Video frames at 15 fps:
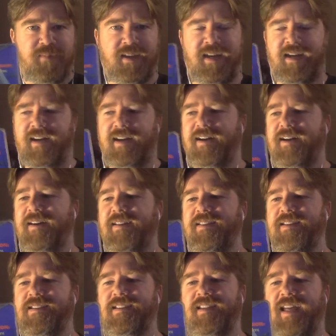
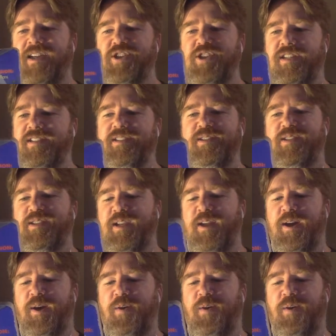this Legends,